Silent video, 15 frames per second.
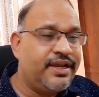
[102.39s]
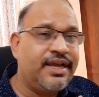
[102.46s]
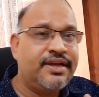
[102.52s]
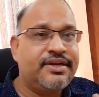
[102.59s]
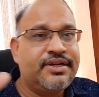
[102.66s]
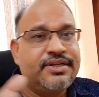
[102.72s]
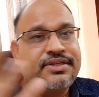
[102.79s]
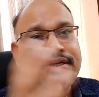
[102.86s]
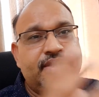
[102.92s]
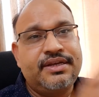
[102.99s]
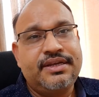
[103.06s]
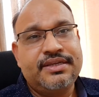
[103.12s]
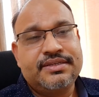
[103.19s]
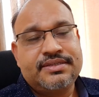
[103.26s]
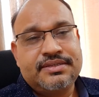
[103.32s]
iteration
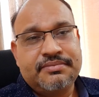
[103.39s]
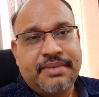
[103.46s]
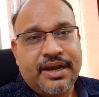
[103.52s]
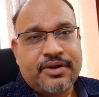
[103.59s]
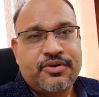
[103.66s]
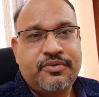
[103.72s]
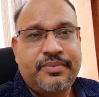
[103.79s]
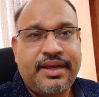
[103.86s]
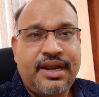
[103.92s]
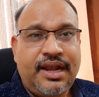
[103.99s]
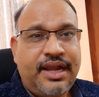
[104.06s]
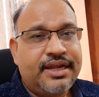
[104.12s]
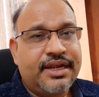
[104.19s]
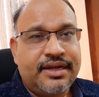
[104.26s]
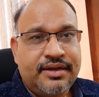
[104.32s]
is back to back
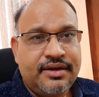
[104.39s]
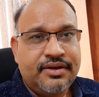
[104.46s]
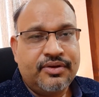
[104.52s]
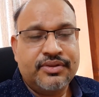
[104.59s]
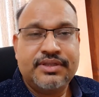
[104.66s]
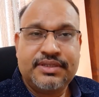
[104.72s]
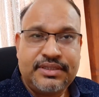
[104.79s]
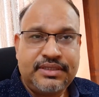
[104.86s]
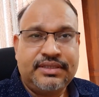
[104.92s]
related on the